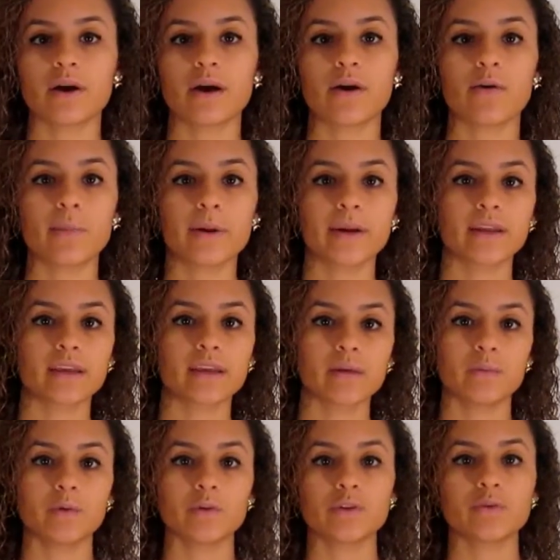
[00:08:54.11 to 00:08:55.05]
I hope I didn't
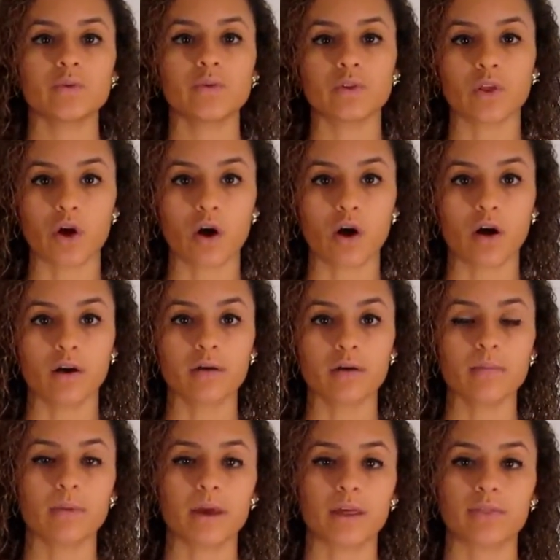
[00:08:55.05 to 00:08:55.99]
keep you too
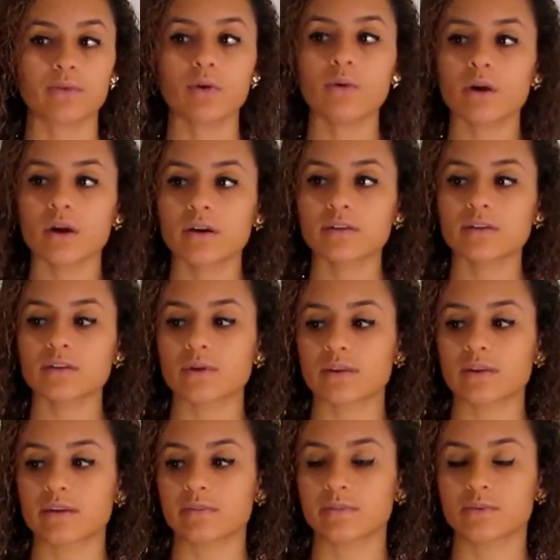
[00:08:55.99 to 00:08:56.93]
long. My throat hurts, so I
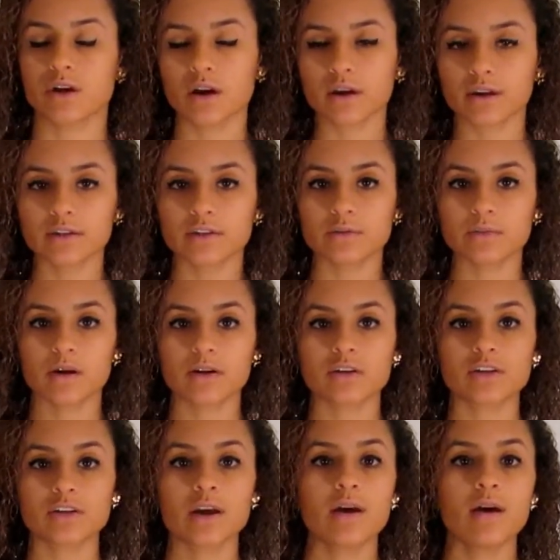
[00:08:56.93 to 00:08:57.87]
think I'm talking too
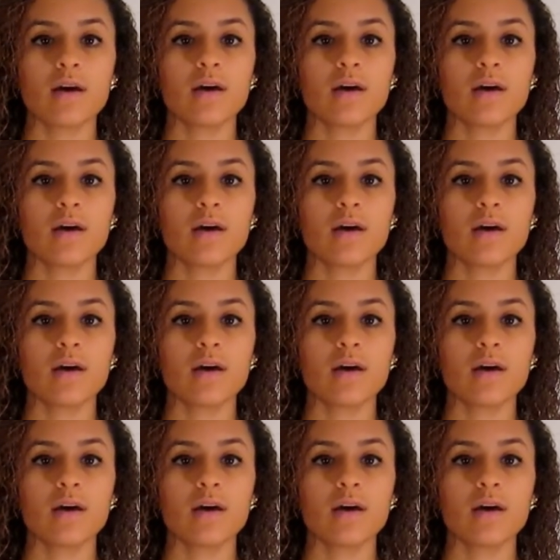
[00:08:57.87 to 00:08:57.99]
much.